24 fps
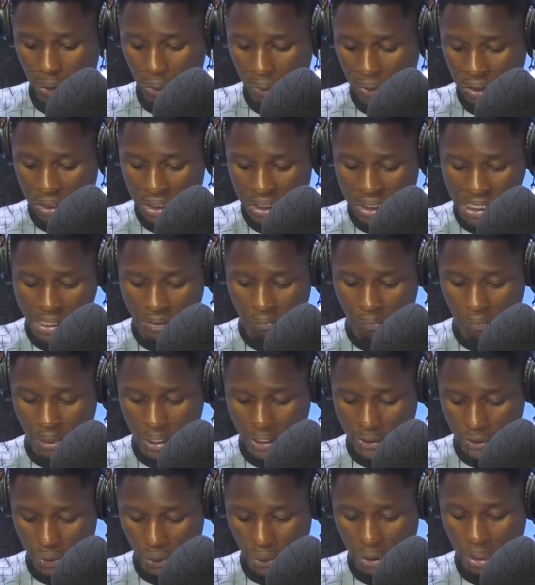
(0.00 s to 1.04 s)
Okezie
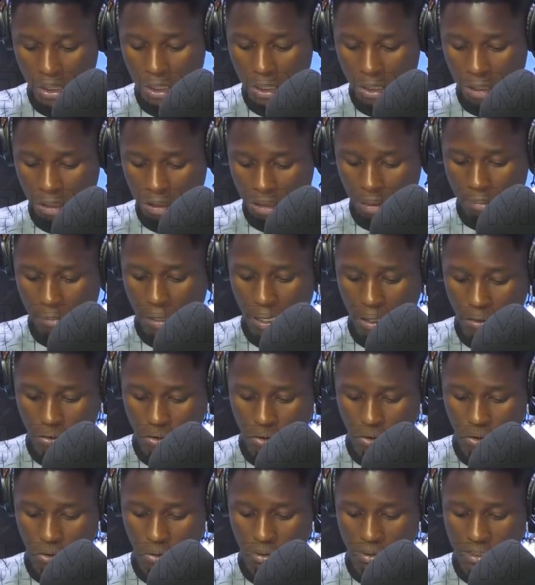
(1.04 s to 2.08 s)
Ipazu, come
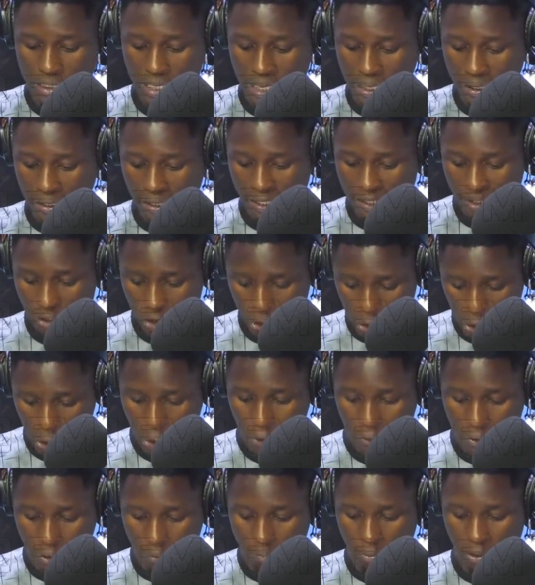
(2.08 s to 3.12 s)
out to tell his
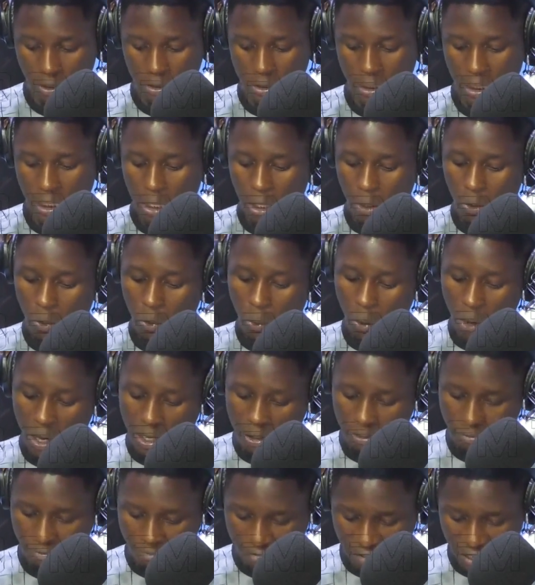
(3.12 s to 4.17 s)
story. But
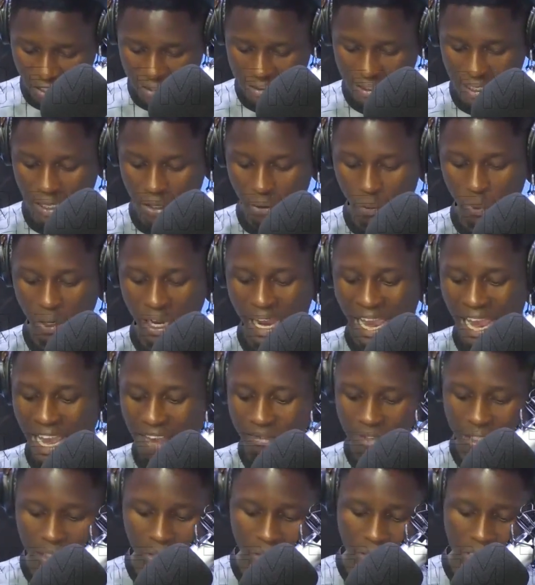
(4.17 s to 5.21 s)
going further, we
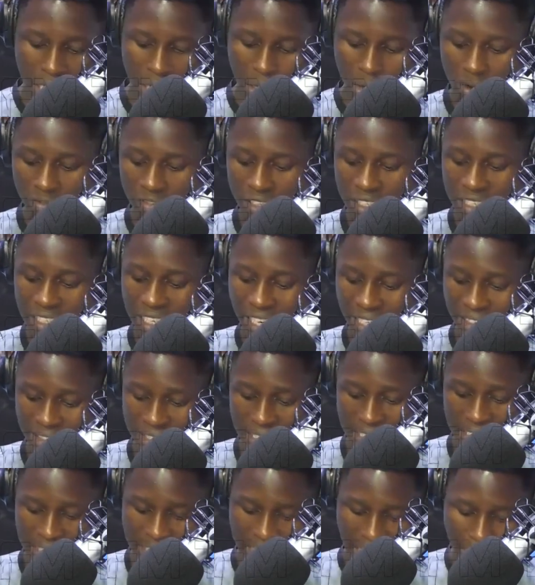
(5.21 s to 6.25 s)
have another
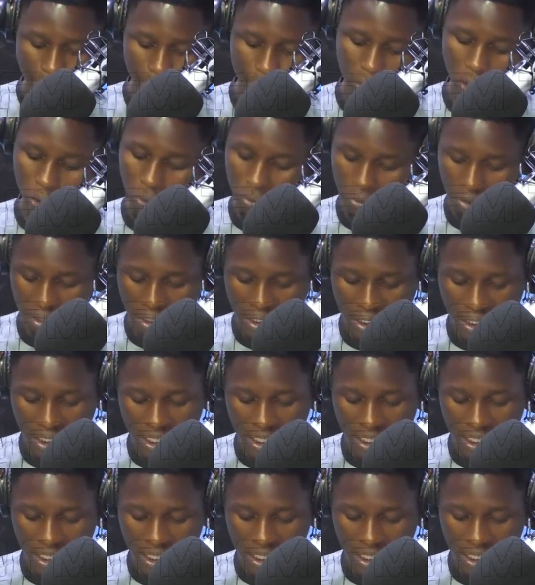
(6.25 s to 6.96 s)
COVID-19 champion.